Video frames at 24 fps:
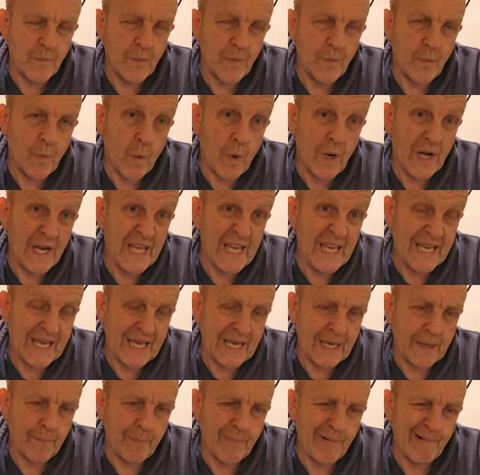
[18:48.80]

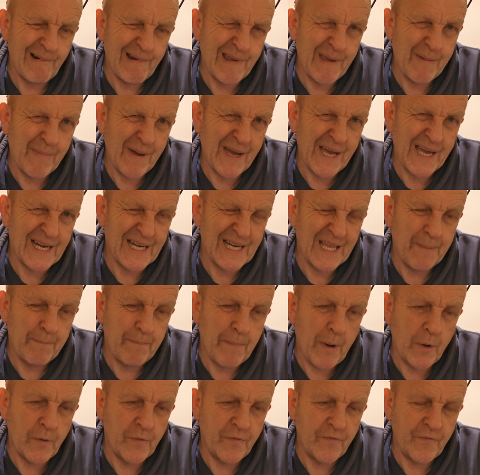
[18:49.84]
leaking pretty badly,
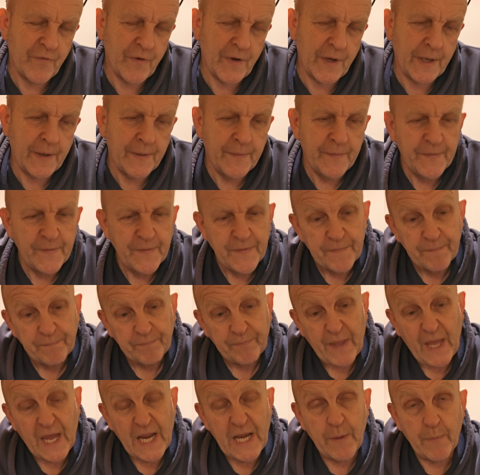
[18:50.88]
both feet.
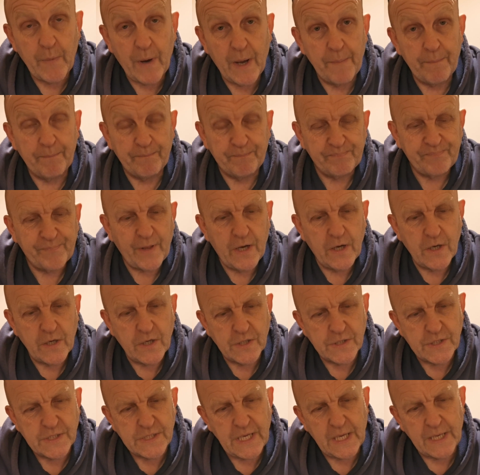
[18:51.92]
Anyway, like
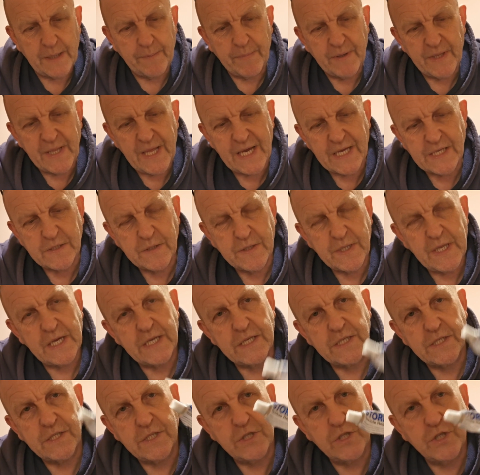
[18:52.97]
I say, but that's
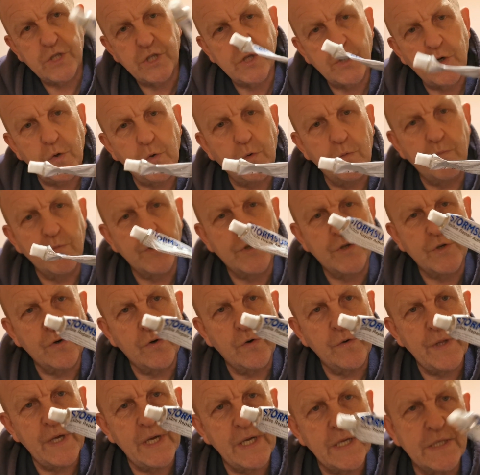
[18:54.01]
the Storm
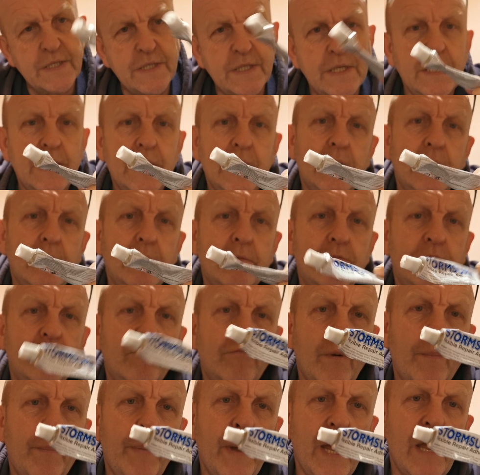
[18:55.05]
Shore. That's the
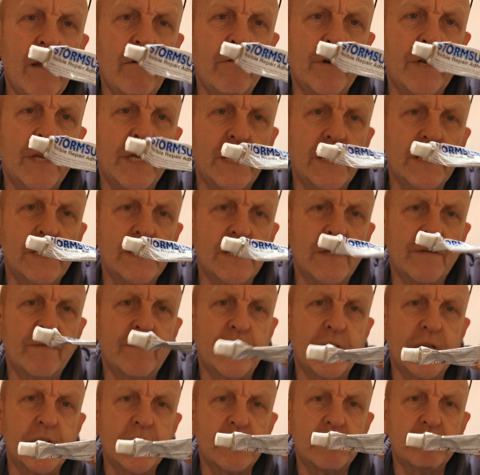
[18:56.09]
repair adhesive.
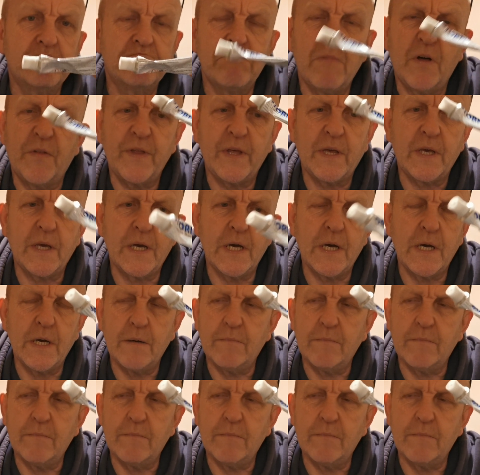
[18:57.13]
That's, I think,